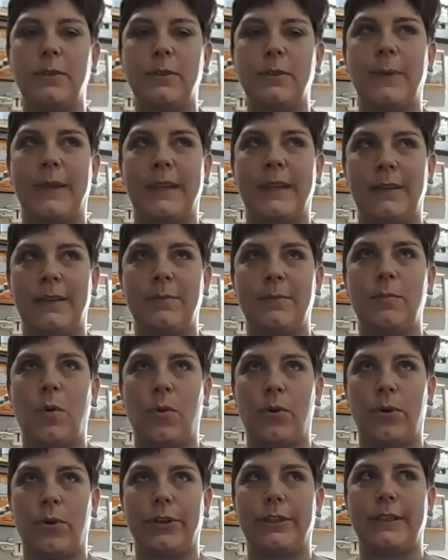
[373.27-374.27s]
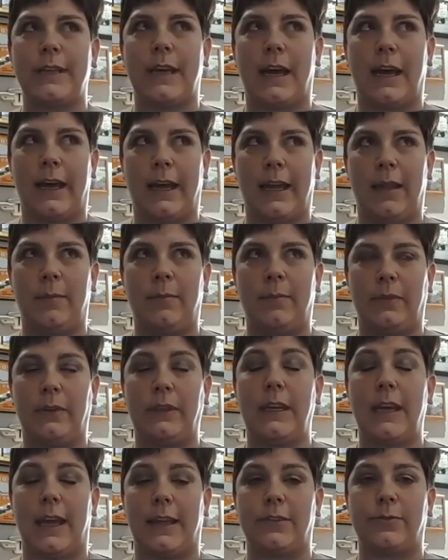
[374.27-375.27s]
spending more time,
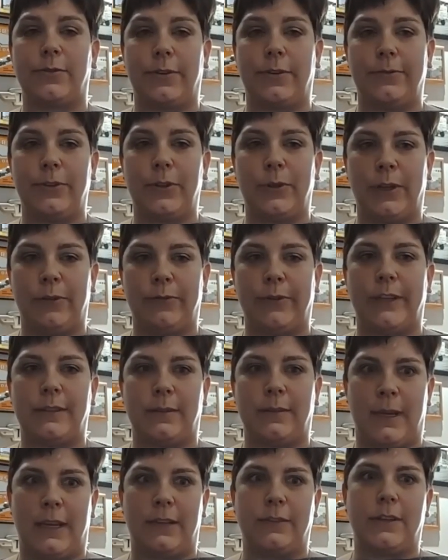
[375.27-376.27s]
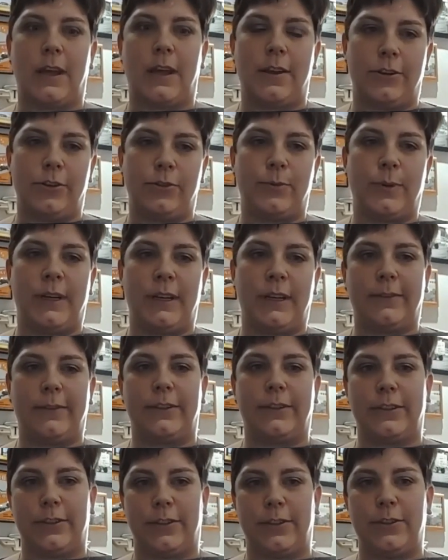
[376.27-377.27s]
yes, reviewing resumes, 120
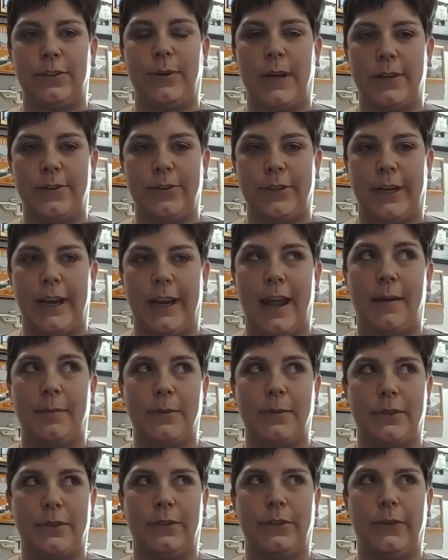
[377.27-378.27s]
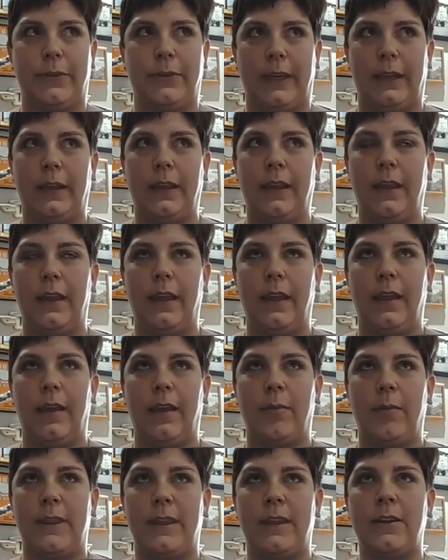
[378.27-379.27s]
versus 200, absolutely.
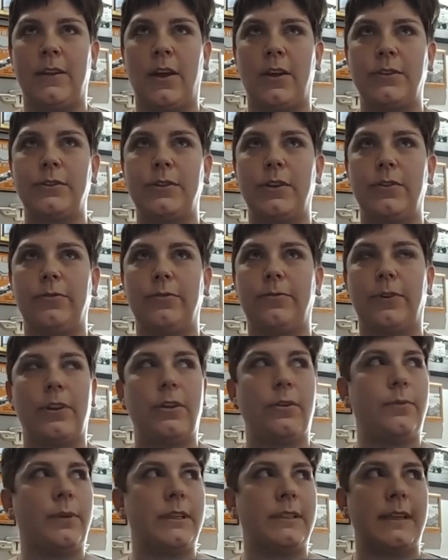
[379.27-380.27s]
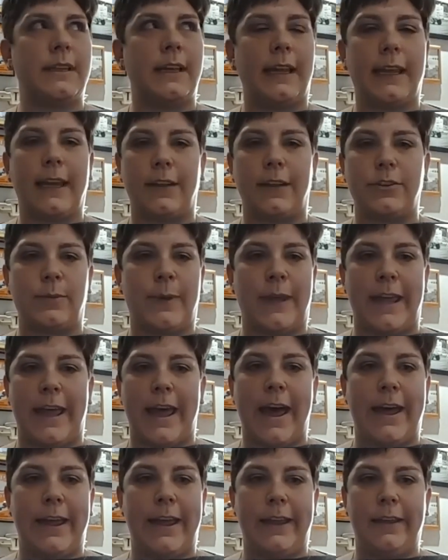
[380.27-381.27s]
But then also for the ones that catch
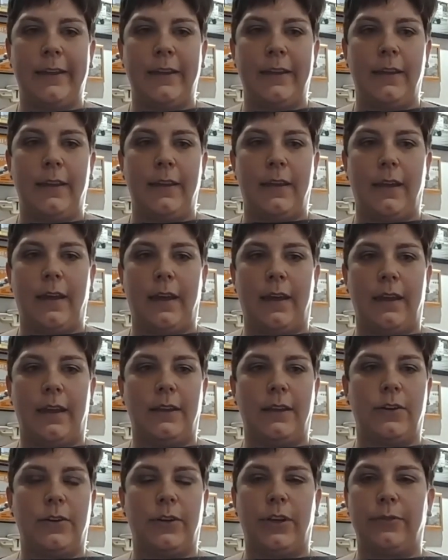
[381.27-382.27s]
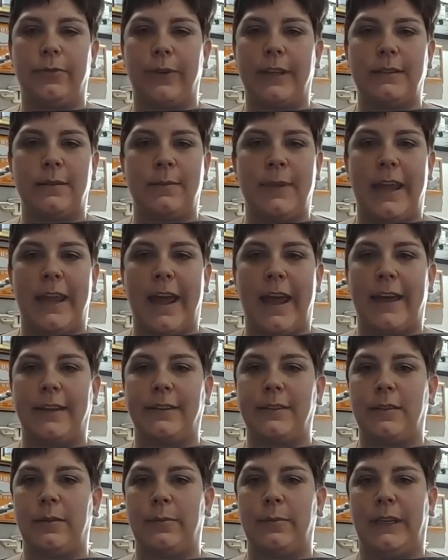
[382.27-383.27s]
my eye, your resume
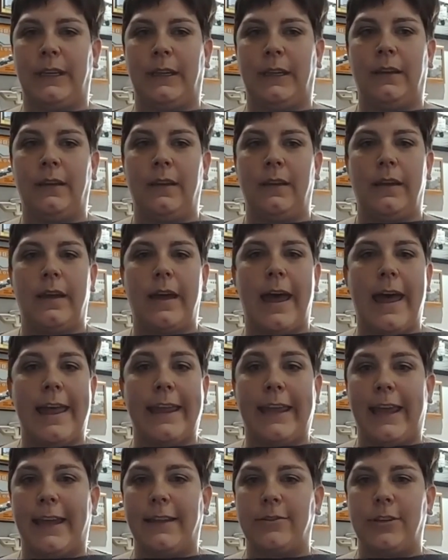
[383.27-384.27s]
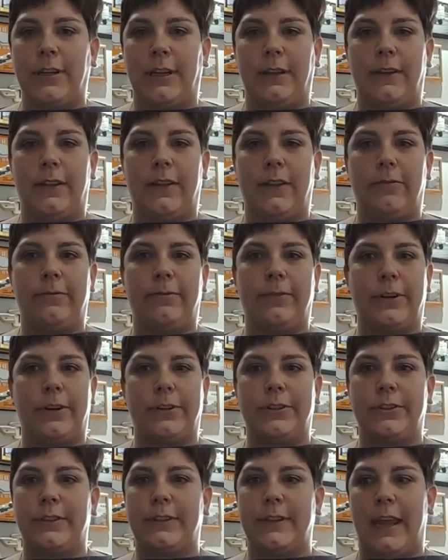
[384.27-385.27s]
has to be eye-catching. The
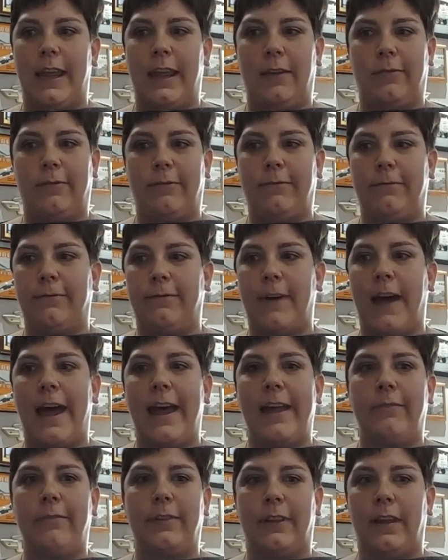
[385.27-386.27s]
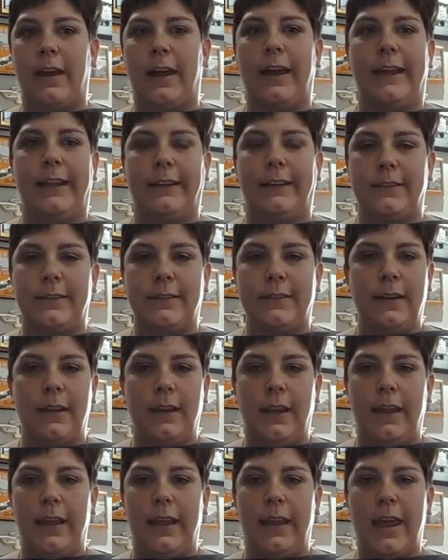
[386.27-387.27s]
first, say, 5 lines
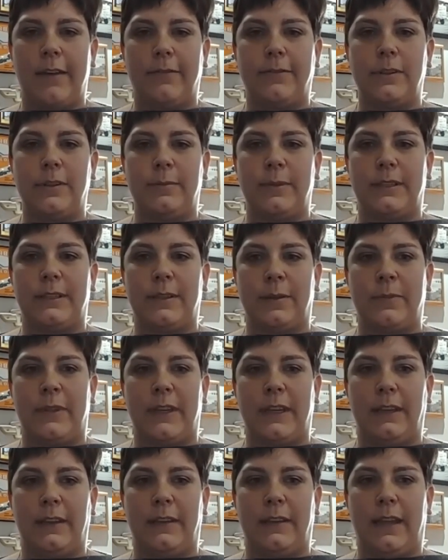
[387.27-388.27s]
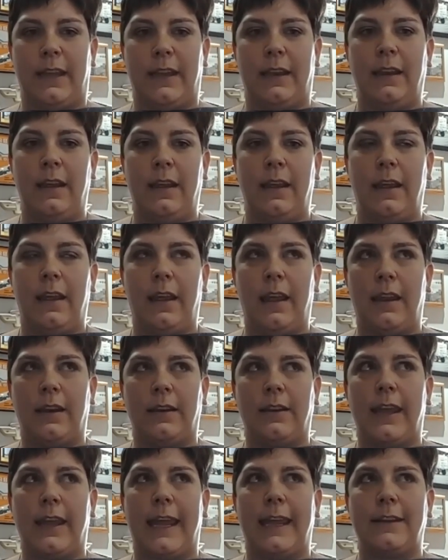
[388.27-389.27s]
have to be something that
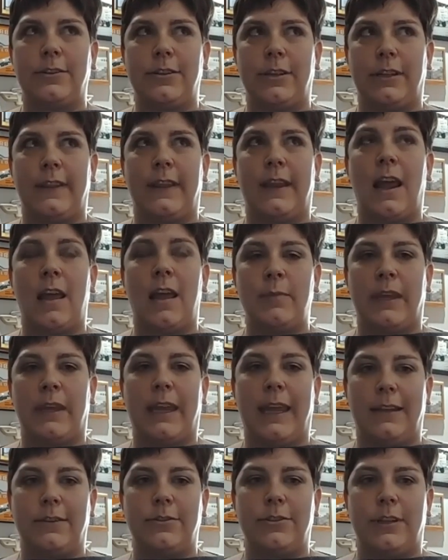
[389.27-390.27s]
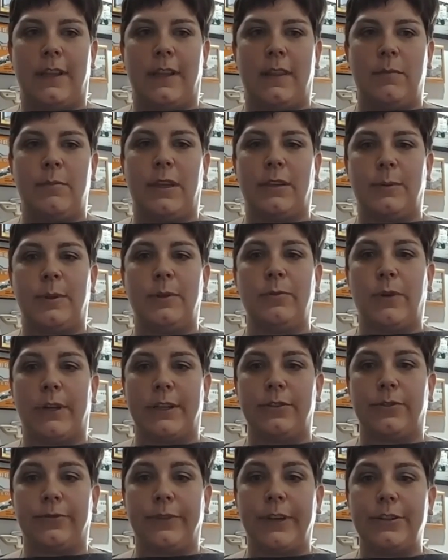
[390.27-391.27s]
I'm engaged in, that makes me
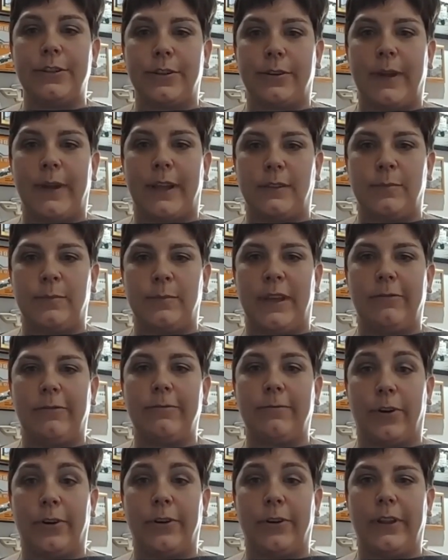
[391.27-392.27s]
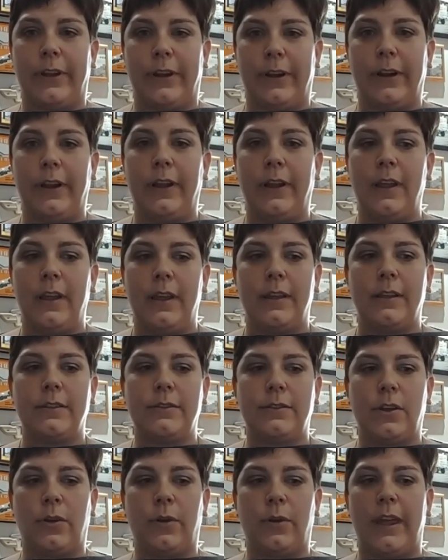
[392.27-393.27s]
want to read your resume further.
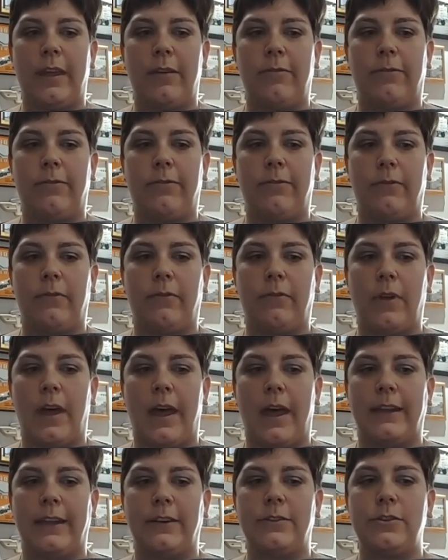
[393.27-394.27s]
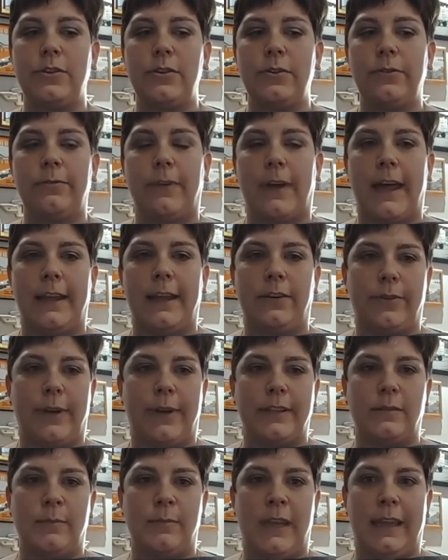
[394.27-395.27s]
So if I do find a
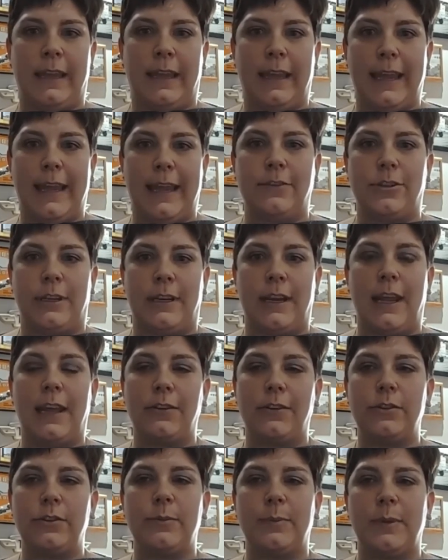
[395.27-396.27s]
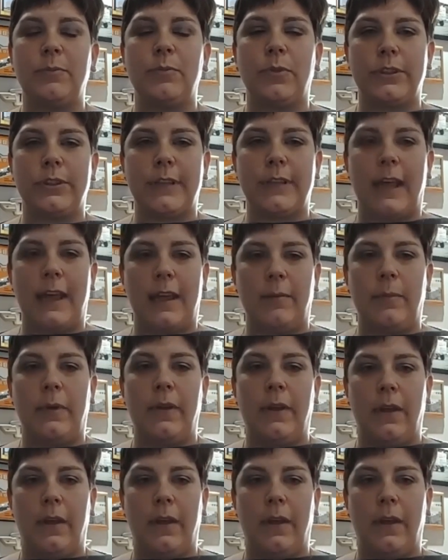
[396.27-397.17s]
resume engaging, I do spend more time